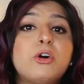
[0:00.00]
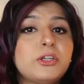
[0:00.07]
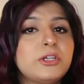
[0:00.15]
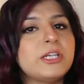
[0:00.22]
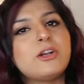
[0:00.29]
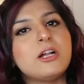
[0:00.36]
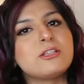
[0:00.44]
or
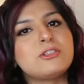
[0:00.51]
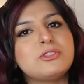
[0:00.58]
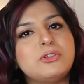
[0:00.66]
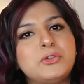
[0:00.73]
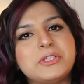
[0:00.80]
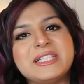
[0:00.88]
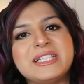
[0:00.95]
you can also
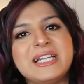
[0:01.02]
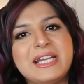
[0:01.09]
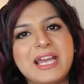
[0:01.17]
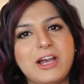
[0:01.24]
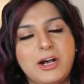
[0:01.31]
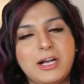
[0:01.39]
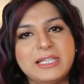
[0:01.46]
order
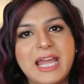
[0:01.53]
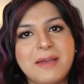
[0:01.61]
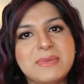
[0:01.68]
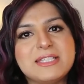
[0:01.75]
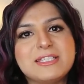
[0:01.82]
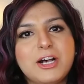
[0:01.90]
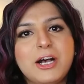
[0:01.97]
it on
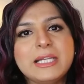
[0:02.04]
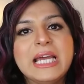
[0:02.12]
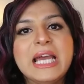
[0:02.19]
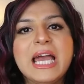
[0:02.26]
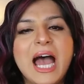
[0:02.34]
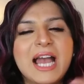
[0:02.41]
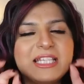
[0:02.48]
Amazon.
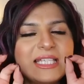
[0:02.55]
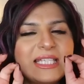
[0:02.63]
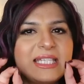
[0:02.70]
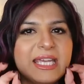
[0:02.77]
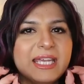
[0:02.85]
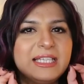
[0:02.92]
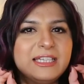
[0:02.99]
I
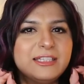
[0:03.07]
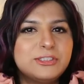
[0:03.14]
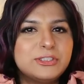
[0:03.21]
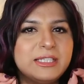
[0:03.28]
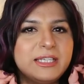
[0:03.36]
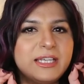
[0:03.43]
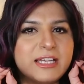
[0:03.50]
just take
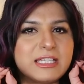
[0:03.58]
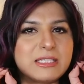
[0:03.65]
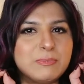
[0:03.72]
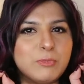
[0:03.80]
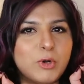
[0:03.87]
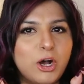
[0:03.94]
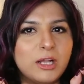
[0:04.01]
literally a
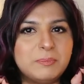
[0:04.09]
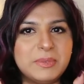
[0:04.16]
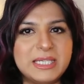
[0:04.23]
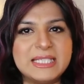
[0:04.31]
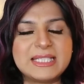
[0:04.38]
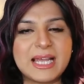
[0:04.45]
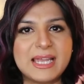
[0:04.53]
small
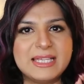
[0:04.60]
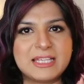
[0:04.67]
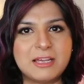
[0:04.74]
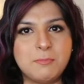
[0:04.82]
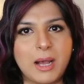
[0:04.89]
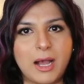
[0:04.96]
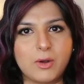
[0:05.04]
pea size
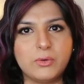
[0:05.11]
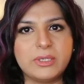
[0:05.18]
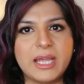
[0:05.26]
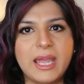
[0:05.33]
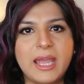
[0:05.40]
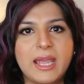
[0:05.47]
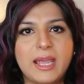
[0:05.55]
amount
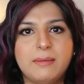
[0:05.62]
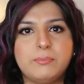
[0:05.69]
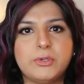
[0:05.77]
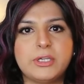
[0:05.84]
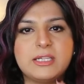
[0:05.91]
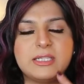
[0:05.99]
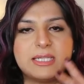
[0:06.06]
and
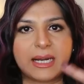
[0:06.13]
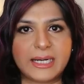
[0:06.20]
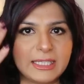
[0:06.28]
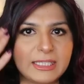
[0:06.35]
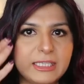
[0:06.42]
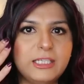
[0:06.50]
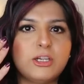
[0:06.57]
put it
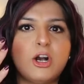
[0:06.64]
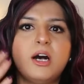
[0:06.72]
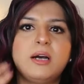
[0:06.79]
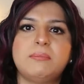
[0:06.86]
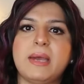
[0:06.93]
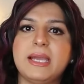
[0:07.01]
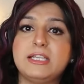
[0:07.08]
directly
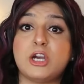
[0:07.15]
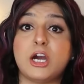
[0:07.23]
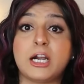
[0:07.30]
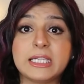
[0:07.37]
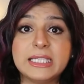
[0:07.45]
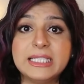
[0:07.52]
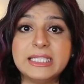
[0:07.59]
on my
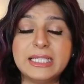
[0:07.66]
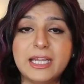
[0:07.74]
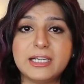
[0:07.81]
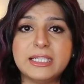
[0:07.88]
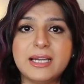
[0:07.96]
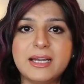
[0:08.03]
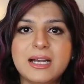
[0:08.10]
targeted
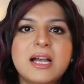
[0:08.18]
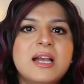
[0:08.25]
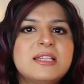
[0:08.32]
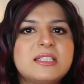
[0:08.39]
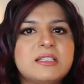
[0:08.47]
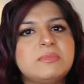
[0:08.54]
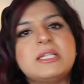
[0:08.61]
area.
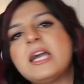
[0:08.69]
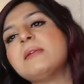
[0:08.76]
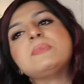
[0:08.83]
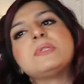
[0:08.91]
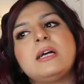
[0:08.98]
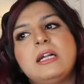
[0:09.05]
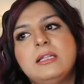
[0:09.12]

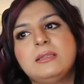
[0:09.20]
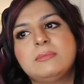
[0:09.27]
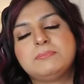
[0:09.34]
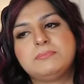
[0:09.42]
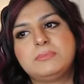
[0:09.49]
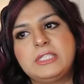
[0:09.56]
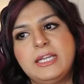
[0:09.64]
Sometimes
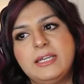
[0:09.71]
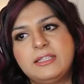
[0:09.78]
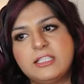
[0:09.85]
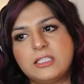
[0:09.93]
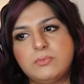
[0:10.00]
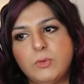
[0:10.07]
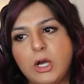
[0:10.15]
I'll take
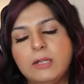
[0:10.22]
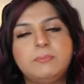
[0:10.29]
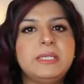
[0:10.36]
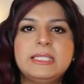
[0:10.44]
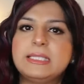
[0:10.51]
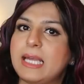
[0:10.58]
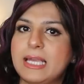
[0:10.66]
this small
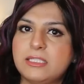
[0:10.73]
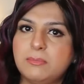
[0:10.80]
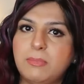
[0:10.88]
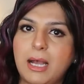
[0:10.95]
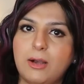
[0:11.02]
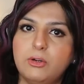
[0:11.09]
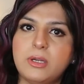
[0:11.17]
pea size
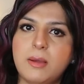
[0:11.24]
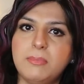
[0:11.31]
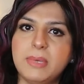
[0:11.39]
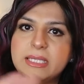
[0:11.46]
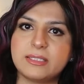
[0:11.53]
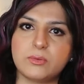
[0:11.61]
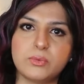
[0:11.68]
amount,
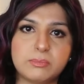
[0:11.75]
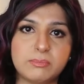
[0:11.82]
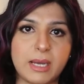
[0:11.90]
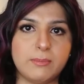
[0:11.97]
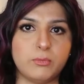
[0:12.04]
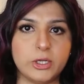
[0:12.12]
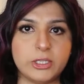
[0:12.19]
mix it with
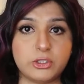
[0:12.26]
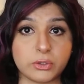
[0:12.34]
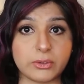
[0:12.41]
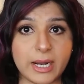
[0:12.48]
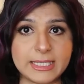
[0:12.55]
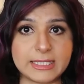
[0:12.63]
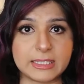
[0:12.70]
my
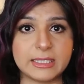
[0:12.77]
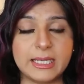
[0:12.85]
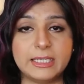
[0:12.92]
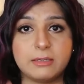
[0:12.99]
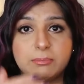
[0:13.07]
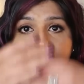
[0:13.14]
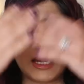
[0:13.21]
moisturizer,
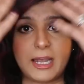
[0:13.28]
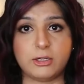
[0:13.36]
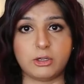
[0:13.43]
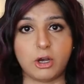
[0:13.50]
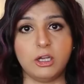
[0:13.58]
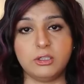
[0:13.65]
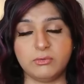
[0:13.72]
and apply it
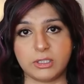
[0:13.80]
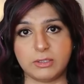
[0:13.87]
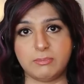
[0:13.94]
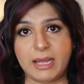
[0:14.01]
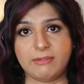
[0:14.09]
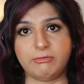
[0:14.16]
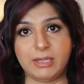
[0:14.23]
all over
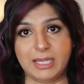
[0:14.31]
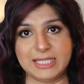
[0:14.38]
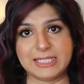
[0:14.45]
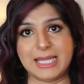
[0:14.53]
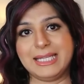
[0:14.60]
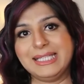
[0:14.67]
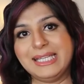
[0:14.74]
my
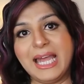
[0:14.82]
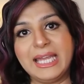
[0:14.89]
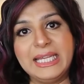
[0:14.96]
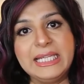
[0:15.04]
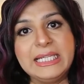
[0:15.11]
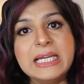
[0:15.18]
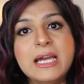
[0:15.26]
face at
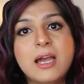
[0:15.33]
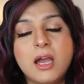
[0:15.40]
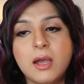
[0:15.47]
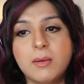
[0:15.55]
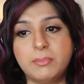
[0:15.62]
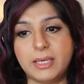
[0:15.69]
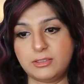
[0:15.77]
night.
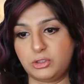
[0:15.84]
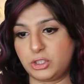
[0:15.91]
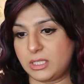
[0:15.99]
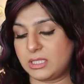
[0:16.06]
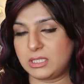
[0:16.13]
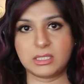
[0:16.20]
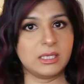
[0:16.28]
But
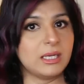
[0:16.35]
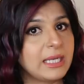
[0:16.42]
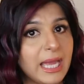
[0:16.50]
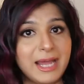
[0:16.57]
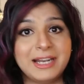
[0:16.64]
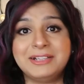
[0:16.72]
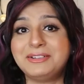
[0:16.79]
just
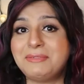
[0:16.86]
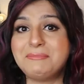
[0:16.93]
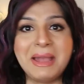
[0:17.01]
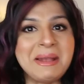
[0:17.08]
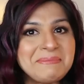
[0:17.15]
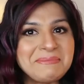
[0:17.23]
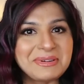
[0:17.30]
again,
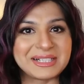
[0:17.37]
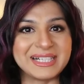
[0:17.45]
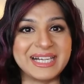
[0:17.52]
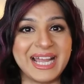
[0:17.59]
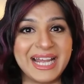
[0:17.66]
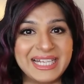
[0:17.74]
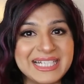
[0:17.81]

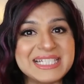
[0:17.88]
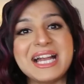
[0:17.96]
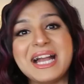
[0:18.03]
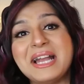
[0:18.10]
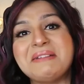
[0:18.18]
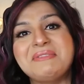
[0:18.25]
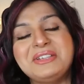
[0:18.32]
remember,
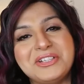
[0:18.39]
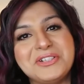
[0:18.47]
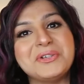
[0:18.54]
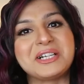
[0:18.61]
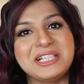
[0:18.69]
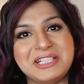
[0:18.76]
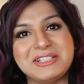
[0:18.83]
anytime
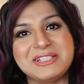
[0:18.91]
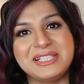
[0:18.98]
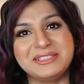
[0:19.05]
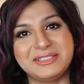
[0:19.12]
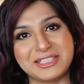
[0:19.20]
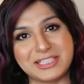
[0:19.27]
you are using